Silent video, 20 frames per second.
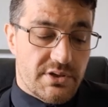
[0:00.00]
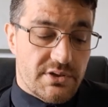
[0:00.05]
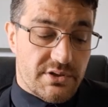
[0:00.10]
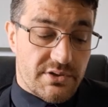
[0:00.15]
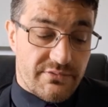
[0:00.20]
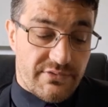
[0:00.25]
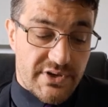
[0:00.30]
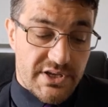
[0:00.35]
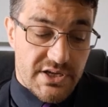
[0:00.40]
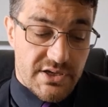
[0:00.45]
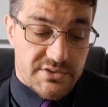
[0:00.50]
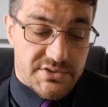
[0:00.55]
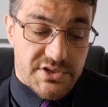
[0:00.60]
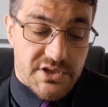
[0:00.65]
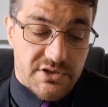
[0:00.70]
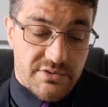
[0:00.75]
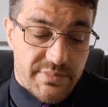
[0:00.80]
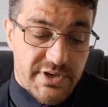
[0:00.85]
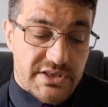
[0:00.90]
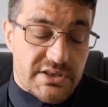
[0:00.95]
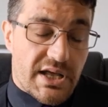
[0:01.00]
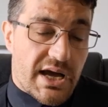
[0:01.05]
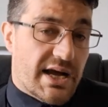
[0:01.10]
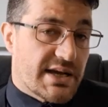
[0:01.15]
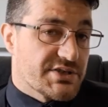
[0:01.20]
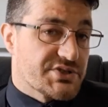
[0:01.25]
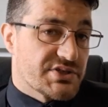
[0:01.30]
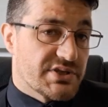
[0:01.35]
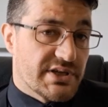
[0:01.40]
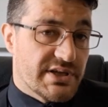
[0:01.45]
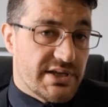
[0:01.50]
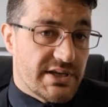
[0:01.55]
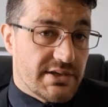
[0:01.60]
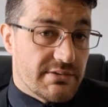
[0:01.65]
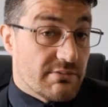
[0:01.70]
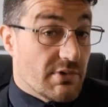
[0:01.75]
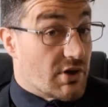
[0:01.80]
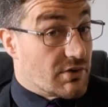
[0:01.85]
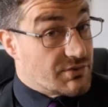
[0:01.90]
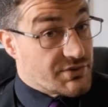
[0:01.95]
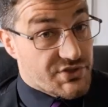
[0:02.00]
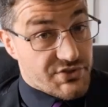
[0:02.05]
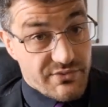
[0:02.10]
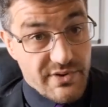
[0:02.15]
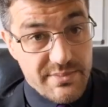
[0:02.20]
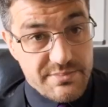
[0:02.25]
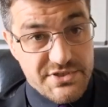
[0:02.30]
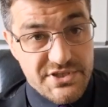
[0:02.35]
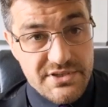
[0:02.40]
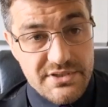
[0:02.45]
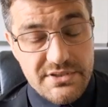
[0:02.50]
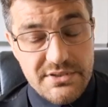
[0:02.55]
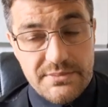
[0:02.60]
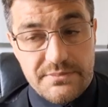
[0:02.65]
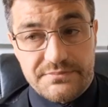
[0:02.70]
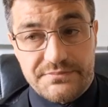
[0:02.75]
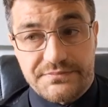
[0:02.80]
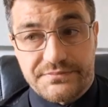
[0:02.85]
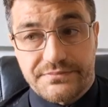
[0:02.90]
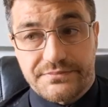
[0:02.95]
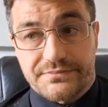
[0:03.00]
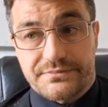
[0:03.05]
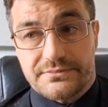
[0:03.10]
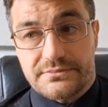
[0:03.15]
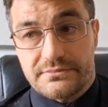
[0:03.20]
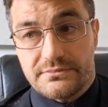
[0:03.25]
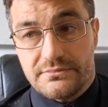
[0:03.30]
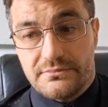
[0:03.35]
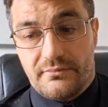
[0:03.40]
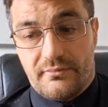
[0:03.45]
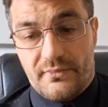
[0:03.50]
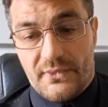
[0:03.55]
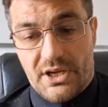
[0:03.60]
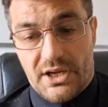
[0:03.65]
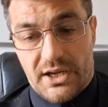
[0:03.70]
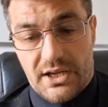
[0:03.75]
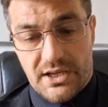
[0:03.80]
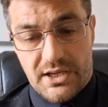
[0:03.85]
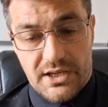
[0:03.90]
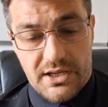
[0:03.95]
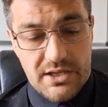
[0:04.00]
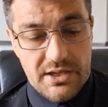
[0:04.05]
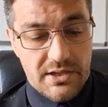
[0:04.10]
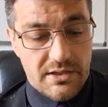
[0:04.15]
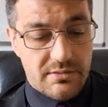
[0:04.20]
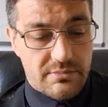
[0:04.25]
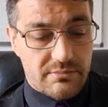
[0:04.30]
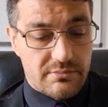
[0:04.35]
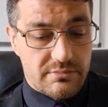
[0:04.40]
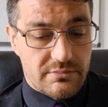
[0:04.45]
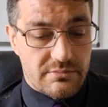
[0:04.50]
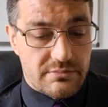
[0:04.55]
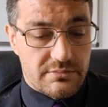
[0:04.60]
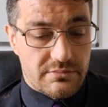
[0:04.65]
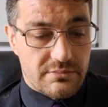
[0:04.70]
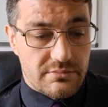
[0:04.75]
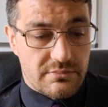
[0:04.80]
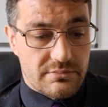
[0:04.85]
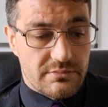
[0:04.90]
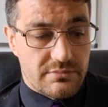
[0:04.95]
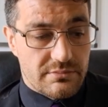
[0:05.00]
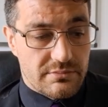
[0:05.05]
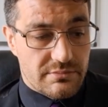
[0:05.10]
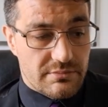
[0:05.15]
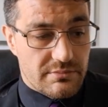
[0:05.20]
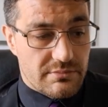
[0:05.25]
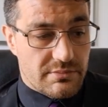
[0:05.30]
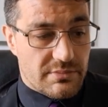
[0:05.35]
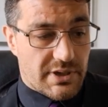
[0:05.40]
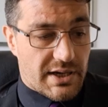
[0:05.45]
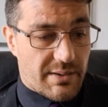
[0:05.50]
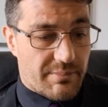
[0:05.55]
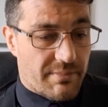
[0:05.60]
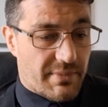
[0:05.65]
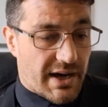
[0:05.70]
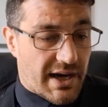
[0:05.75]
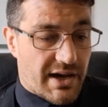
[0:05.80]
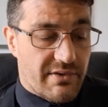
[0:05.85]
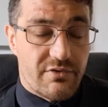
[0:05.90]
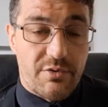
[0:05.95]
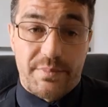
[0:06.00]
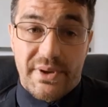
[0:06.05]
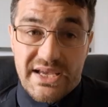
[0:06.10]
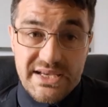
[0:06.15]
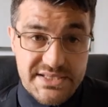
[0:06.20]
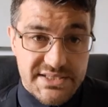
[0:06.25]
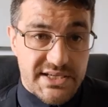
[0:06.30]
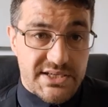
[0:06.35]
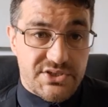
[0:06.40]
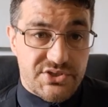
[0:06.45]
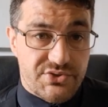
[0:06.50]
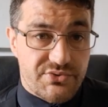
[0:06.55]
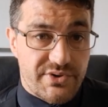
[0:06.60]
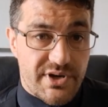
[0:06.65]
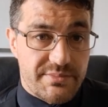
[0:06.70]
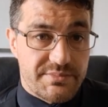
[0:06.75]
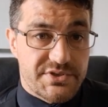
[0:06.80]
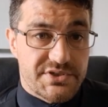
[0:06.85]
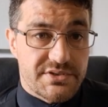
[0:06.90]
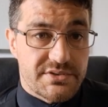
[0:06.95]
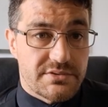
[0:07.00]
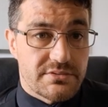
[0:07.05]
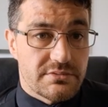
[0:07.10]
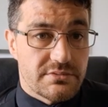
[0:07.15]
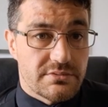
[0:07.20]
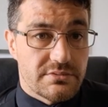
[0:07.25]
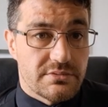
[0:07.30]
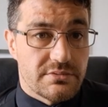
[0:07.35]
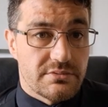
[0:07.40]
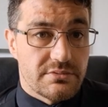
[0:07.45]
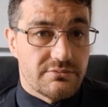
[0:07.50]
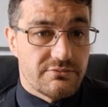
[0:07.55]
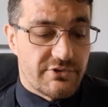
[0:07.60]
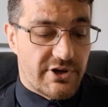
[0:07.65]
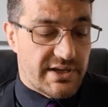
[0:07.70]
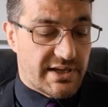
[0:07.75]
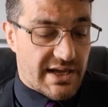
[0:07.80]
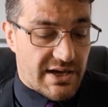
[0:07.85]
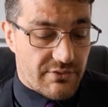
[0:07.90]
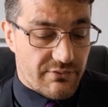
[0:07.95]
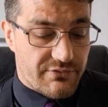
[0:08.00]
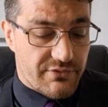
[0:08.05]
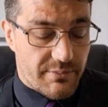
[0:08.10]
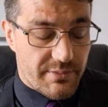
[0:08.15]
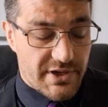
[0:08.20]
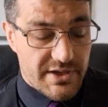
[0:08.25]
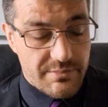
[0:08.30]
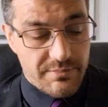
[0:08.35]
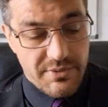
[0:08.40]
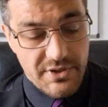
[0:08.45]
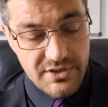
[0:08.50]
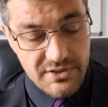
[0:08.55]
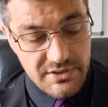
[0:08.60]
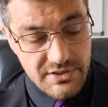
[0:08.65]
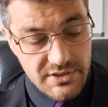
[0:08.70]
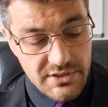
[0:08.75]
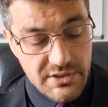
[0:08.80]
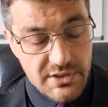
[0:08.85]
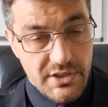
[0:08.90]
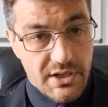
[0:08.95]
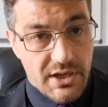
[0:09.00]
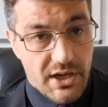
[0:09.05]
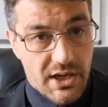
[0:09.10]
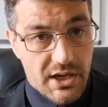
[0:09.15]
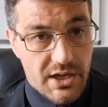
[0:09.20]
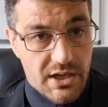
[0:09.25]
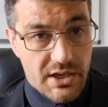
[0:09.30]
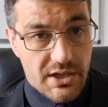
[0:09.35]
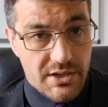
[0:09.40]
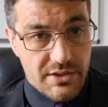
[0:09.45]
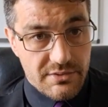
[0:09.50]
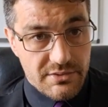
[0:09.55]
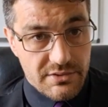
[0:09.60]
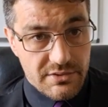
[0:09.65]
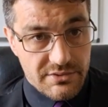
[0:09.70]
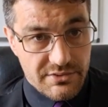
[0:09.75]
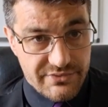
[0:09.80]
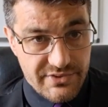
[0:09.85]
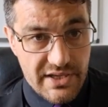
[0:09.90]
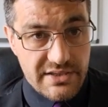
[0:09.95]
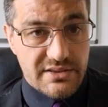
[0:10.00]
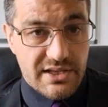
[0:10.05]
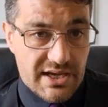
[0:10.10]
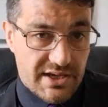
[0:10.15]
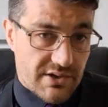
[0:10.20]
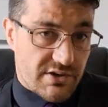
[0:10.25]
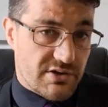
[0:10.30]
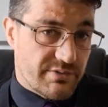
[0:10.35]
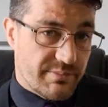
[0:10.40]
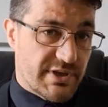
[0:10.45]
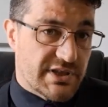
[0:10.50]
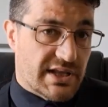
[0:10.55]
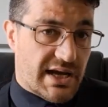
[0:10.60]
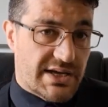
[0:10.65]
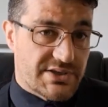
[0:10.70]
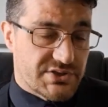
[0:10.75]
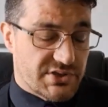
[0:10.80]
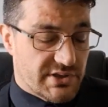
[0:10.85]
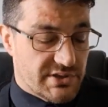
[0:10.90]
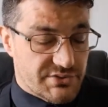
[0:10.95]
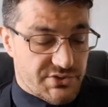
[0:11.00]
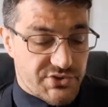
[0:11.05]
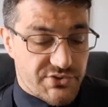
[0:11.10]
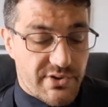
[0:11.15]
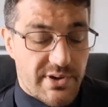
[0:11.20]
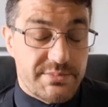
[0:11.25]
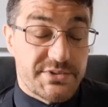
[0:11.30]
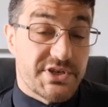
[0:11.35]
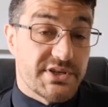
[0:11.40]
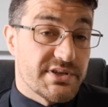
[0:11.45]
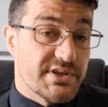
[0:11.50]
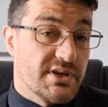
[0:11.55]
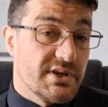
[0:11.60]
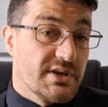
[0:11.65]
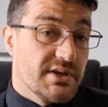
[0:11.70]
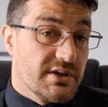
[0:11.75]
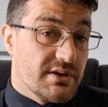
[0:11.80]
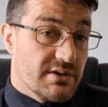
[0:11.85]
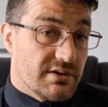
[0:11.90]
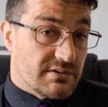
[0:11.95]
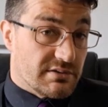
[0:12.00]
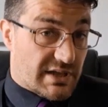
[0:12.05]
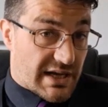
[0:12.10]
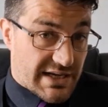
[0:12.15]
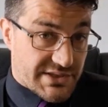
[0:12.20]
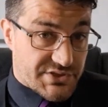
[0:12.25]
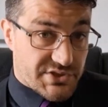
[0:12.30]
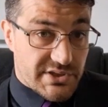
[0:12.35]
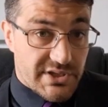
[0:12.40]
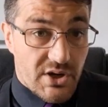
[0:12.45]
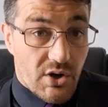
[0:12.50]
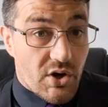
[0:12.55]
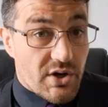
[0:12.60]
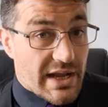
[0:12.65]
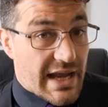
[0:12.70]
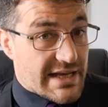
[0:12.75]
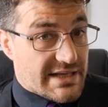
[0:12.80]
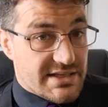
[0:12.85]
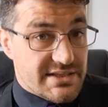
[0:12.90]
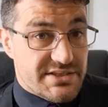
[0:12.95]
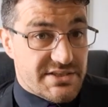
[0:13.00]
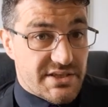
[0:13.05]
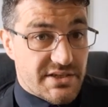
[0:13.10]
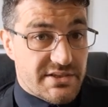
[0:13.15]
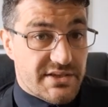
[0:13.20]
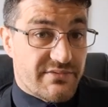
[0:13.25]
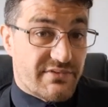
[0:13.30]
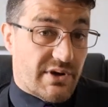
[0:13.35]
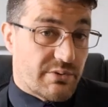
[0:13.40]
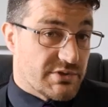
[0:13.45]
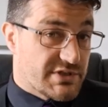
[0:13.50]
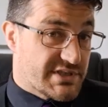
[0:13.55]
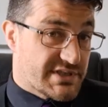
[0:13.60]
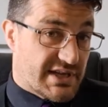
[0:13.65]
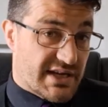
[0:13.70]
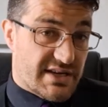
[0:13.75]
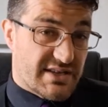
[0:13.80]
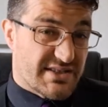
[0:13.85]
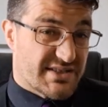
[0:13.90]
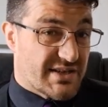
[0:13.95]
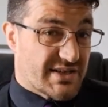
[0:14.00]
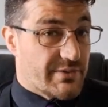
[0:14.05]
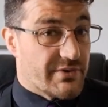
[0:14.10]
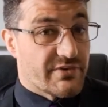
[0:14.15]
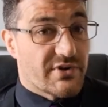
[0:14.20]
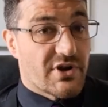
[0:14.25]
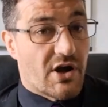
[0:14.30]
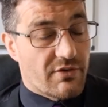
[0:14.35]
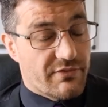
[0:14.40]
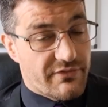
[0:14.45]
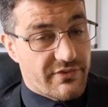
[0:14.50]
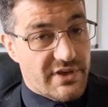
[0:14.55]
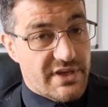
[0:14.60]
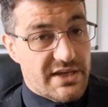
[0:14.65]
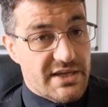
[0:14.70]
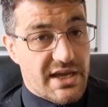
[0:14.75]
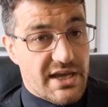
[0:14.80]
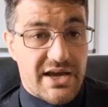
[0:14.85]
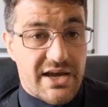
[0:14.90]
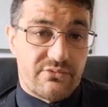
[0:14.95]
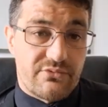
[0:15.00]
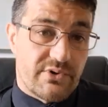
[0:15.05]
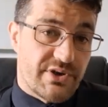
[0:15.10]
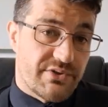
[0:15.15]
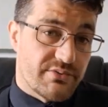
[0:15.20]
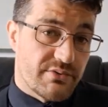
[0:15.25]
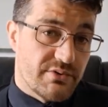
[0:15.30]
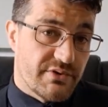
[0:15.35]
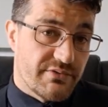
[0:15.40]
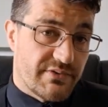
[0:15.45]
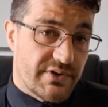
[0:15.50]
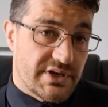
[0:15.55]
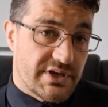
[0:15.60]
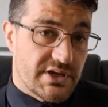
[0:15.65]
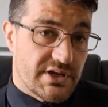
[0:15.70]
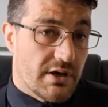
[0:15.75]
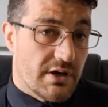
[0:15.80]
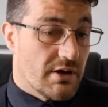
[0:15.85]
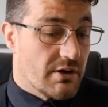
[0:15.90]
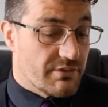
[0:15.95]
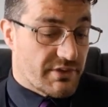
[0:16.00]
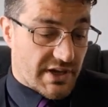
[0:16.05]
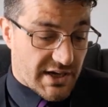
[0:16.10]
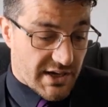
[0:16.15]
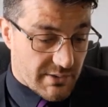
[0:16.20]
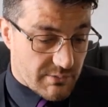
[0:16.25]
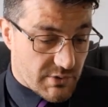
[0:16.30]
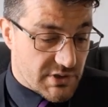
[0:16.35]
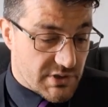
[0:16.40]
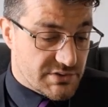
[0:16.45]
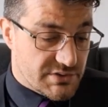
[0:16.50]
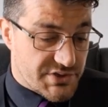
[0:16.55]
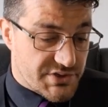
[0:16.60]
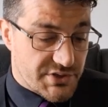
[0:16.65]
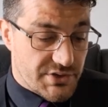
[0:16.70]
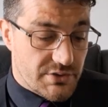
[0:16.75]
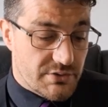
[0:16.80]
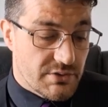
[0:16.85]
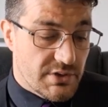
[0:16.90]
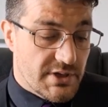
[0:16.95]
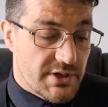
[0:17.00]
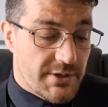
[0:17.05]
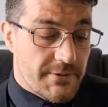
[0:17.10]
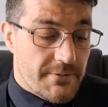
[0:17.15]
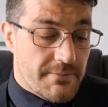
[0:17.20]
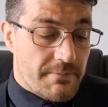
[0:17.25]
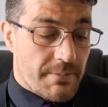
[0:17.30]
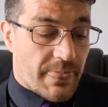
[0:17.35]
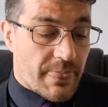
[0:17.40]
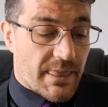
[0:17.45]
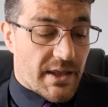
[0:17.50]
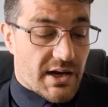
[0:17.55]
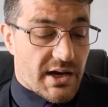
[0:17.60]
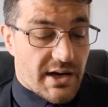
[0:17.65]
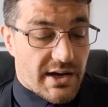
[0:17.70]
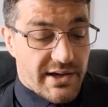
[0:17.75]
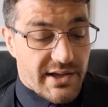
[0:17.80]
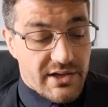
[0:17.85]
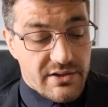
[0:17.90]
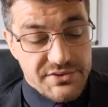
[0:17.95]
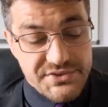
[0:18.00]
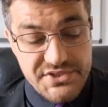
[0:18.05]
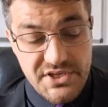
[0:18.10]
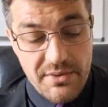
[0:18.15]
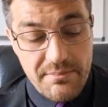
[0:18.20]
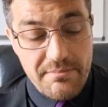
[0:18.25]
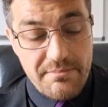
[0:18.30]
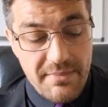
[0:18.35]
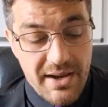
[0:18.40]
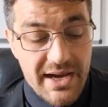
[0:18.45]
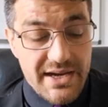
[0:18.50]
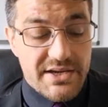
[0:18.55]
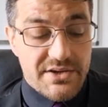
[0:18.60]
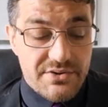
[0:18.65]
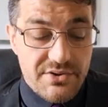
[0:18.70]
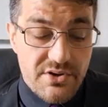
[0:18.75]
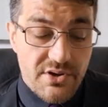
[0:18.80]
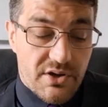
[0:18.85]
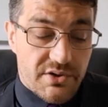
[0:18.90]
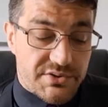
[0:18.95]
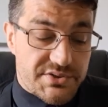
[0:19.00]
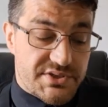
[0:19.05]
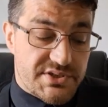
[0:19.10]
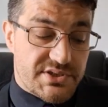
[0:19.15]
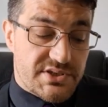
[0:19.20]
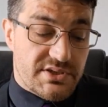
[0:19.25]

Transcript: The videos are going to be largely unscripted. I might have a basic script written out for me, but they're going to be largely unscripted, largely unedited. If I want to take a sip of coffee halfway through the video, then I will do. And I also might not